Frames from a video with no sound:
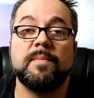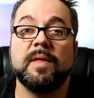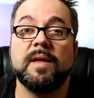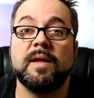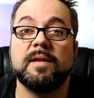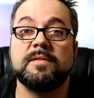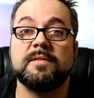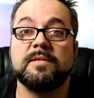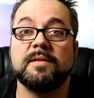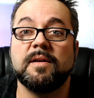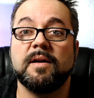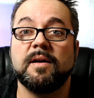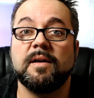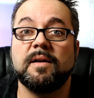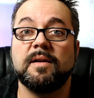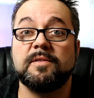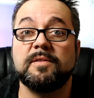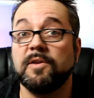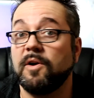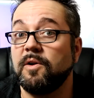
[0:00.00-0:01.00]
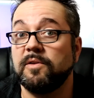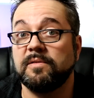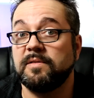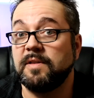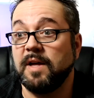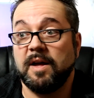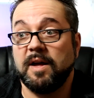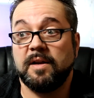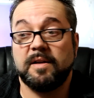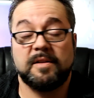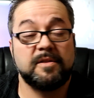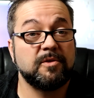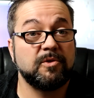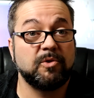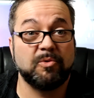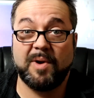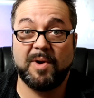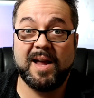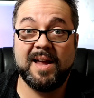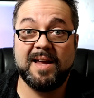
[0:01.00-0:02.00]
It's all done, it's
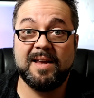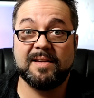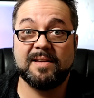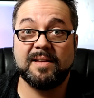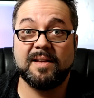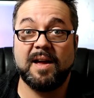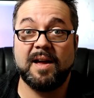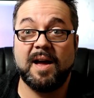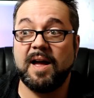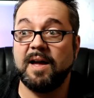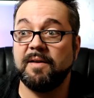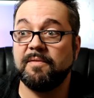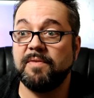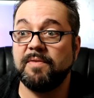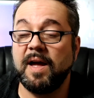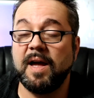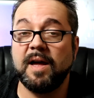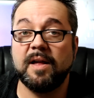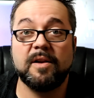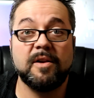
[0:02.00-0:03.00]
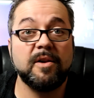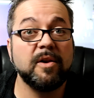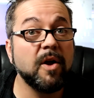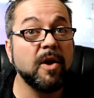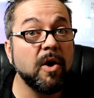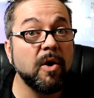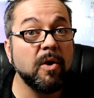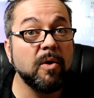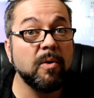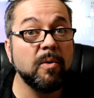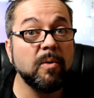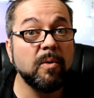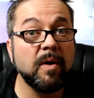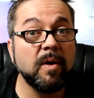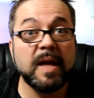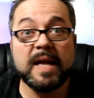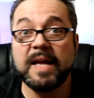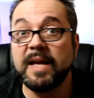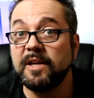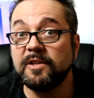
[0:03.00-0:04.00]
great. I've had no
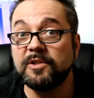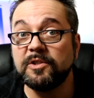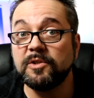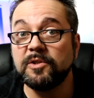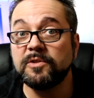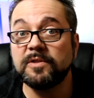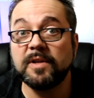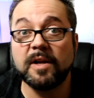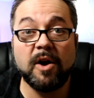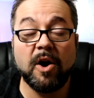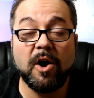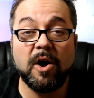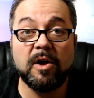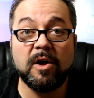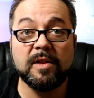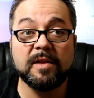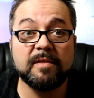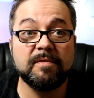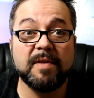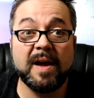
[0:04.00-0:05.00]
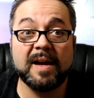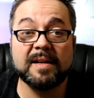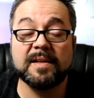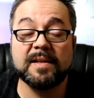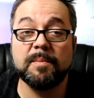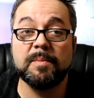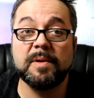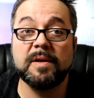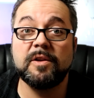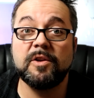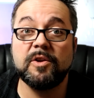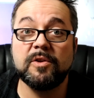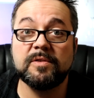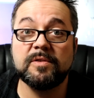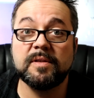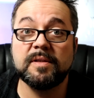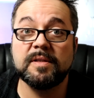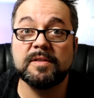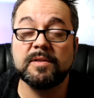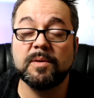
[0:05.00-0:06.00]
issues at all. In fact, I've been
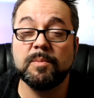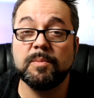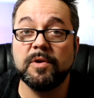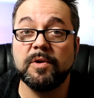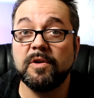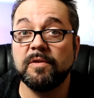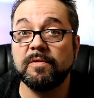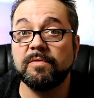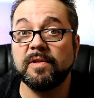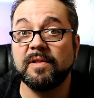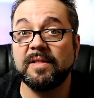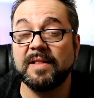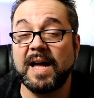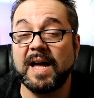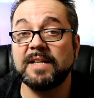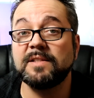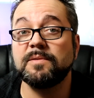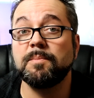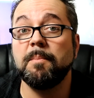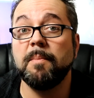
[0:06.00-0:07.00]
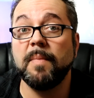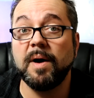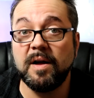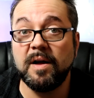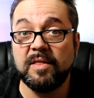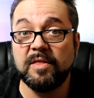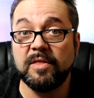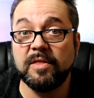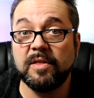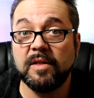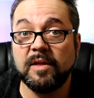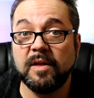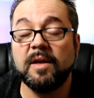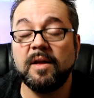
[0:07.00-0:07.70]
using this computer for the last month,